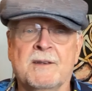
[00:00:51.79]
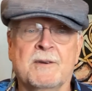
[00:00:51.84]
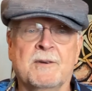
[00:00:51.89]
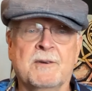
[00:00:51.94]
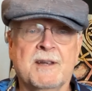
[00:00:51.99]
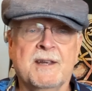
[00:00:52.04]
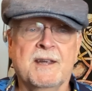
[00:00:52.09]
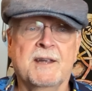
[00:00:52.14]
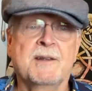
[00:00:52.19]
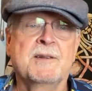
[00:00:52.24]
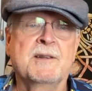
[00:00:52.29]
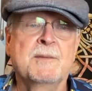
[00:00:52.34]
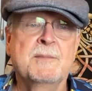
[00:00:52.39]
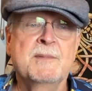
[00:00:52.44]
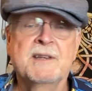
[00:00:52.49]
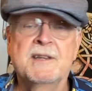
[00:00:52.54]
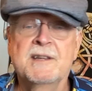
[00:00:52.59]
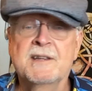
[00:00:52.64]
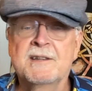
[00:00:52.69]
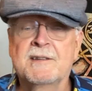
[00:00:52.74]
Okay, let
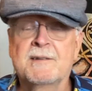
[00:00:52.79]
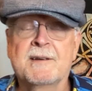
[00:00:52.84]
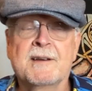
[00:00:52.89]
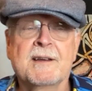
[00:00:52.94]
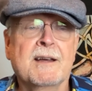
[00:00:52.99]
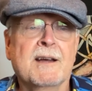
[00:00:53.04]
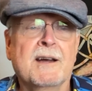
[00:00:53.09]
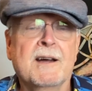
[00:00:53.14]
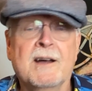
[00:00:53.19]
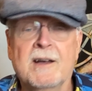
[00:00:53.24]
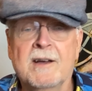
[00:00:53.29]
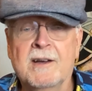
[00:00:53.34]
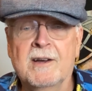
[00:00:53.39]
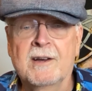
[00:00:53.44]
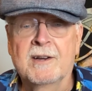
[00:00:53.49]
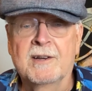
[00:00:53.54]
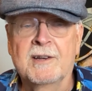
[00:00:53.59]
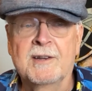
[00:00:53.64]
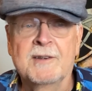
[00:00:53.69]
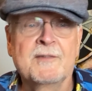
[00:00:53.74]
me get thy
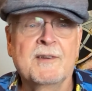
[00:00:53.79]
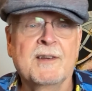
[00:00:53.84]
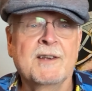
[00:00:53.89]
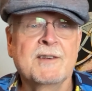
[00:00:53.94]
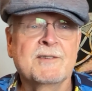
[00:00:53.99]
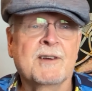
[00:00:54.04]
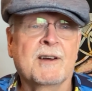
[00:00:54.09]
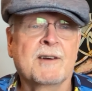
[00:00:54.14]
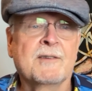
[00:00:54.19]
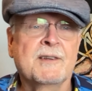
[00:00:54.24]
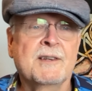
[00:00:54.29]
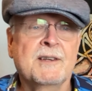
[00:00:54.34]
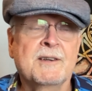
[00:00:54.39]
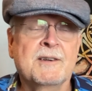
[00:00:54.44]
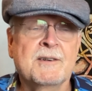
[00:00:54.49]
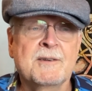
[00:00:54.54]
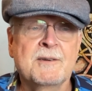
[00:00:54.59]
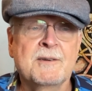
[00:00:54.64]
ugly face off of here,